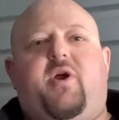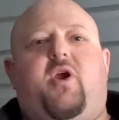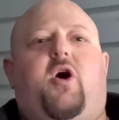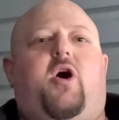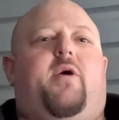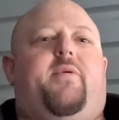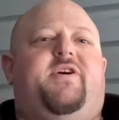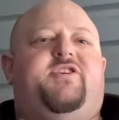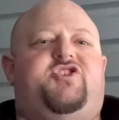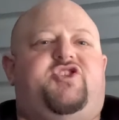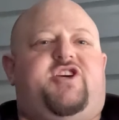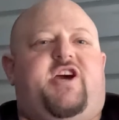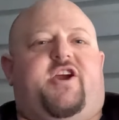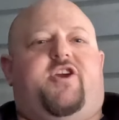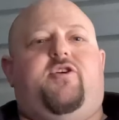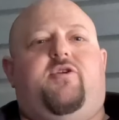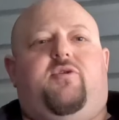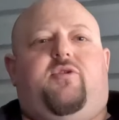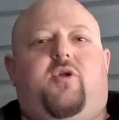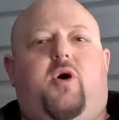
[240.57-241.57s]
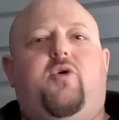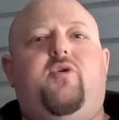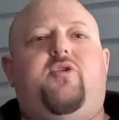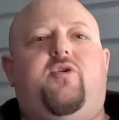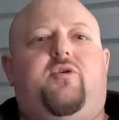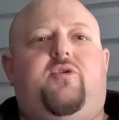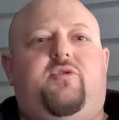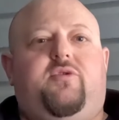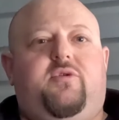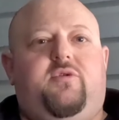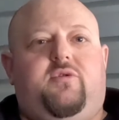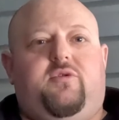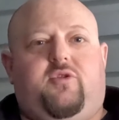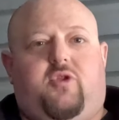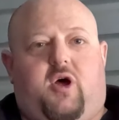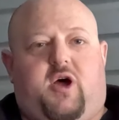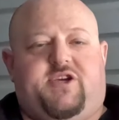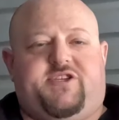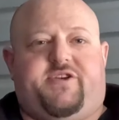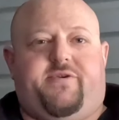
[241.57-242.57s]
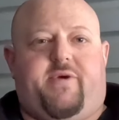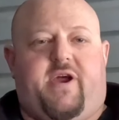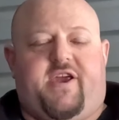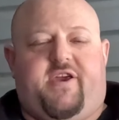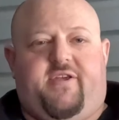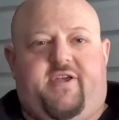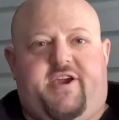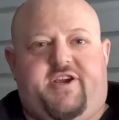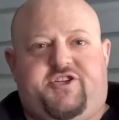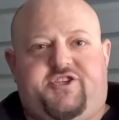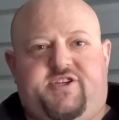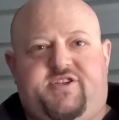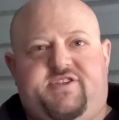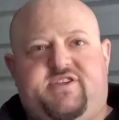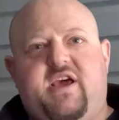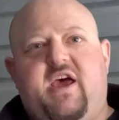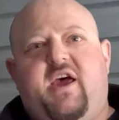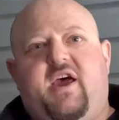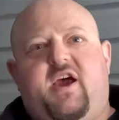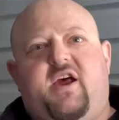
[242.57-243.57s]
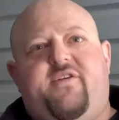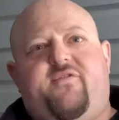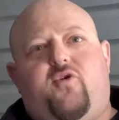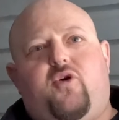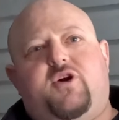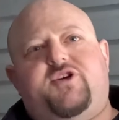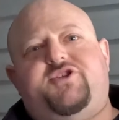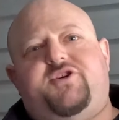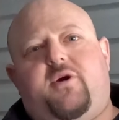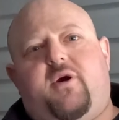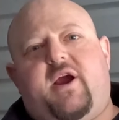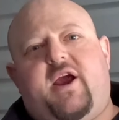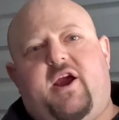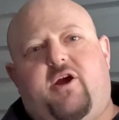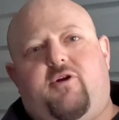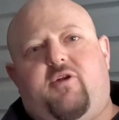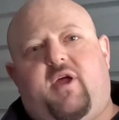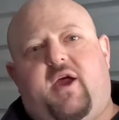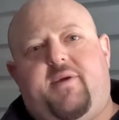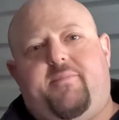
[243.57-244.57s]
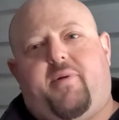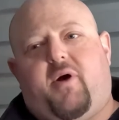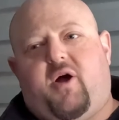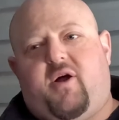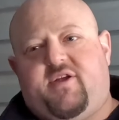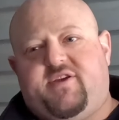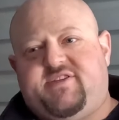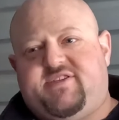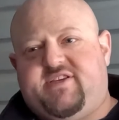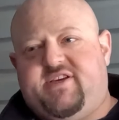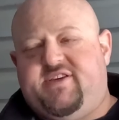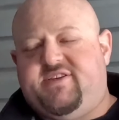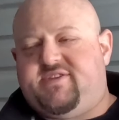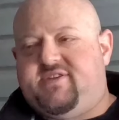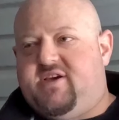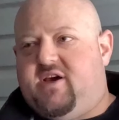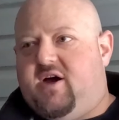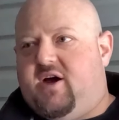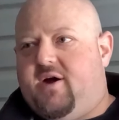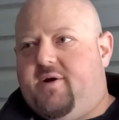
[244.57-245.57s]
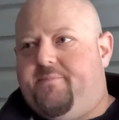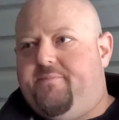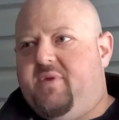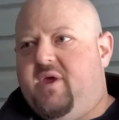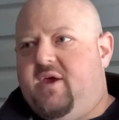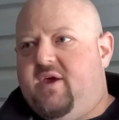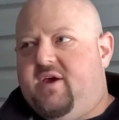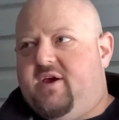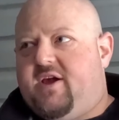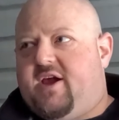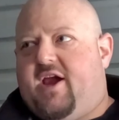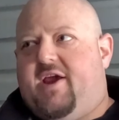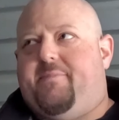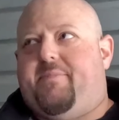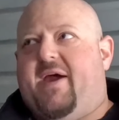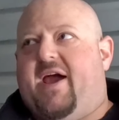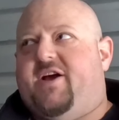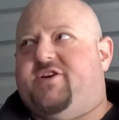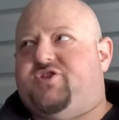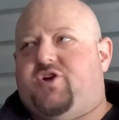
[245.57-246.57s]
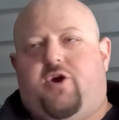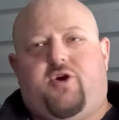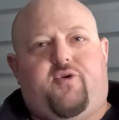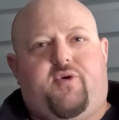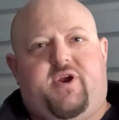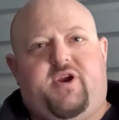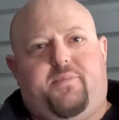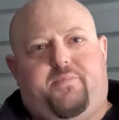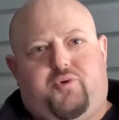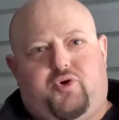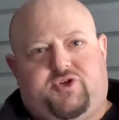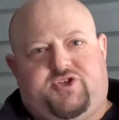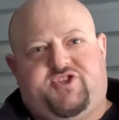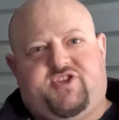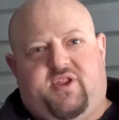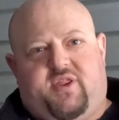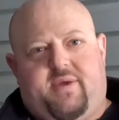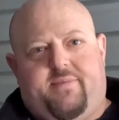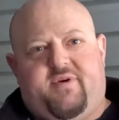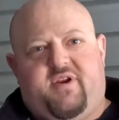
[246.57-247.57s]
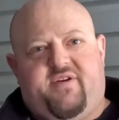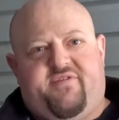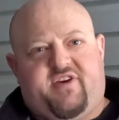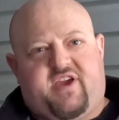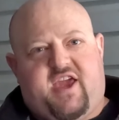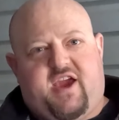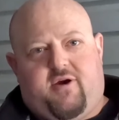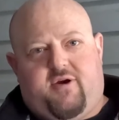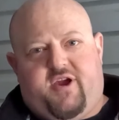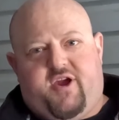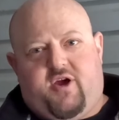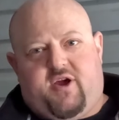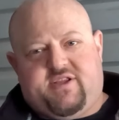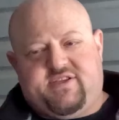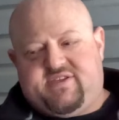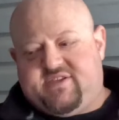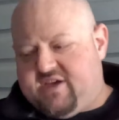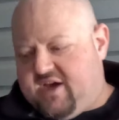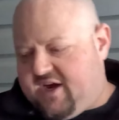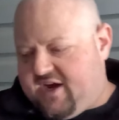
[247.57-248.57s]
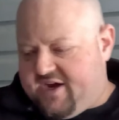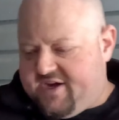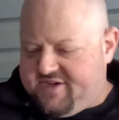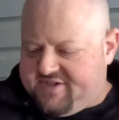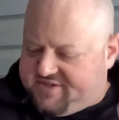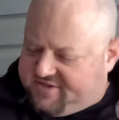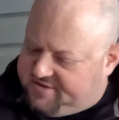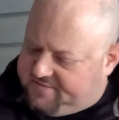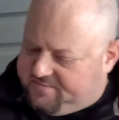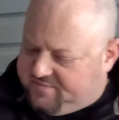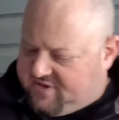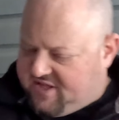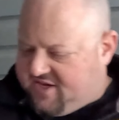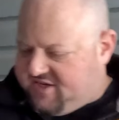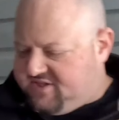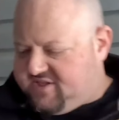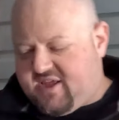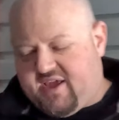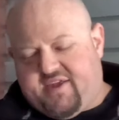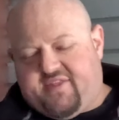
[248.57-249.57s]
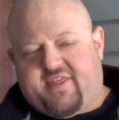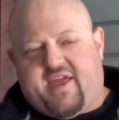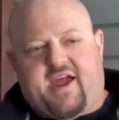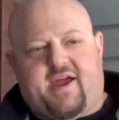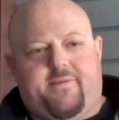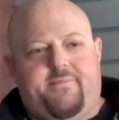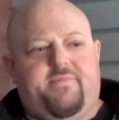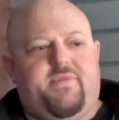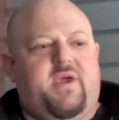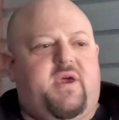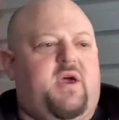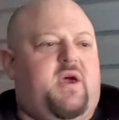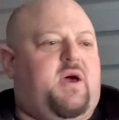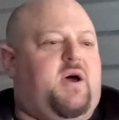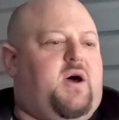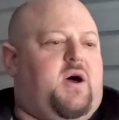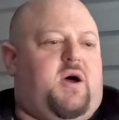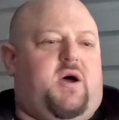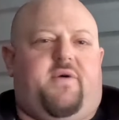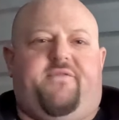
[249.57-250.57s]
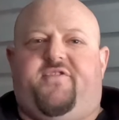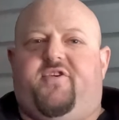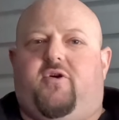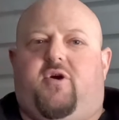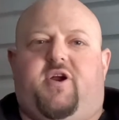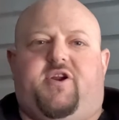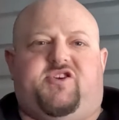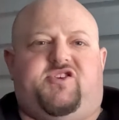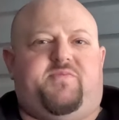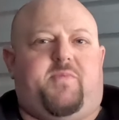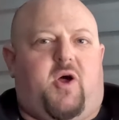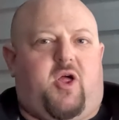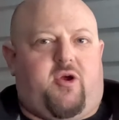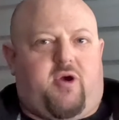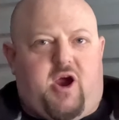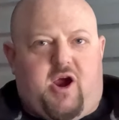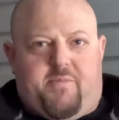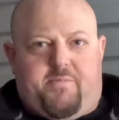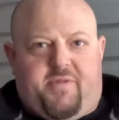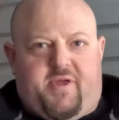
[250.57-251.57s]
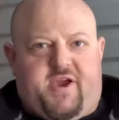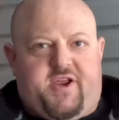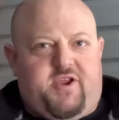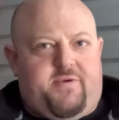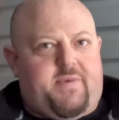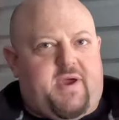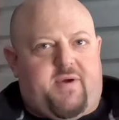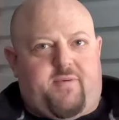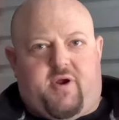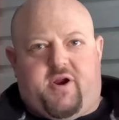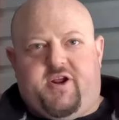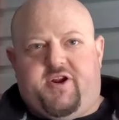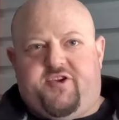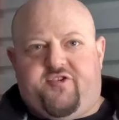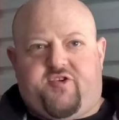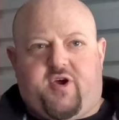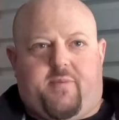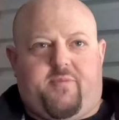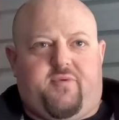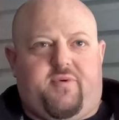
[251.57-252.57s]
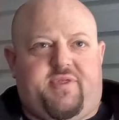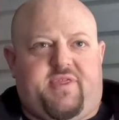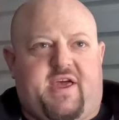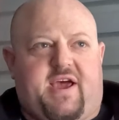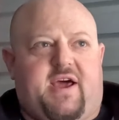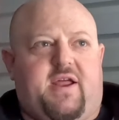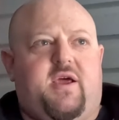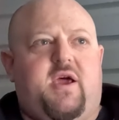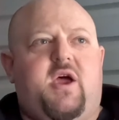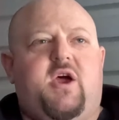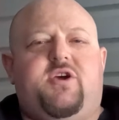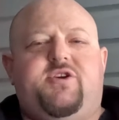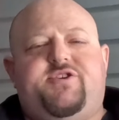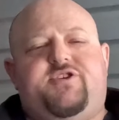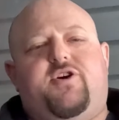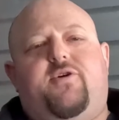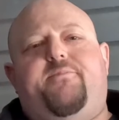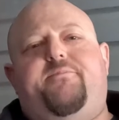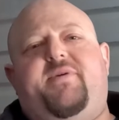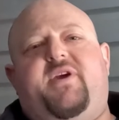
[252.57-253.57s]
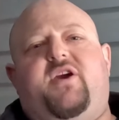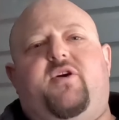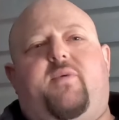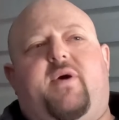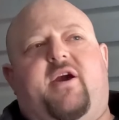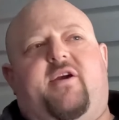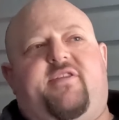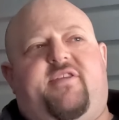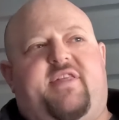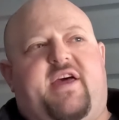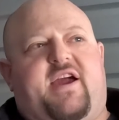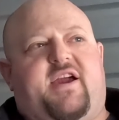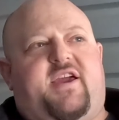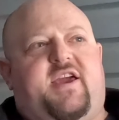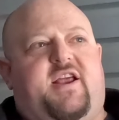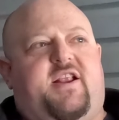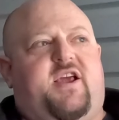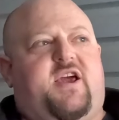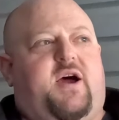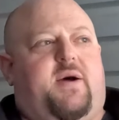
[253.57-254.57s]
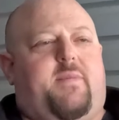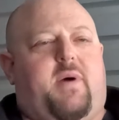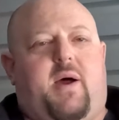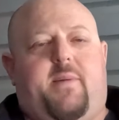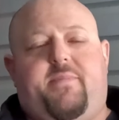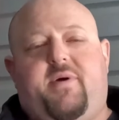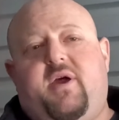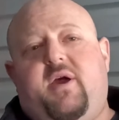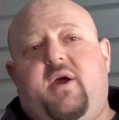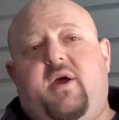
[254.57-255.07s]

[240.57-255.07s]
always check your local laws and regulations, and of course your airline policies. Kite bags are going to push the limit of a carry-on size, things like that. If you're on a smaller airplane, you may run into trouble with that, so be aware that that can come up.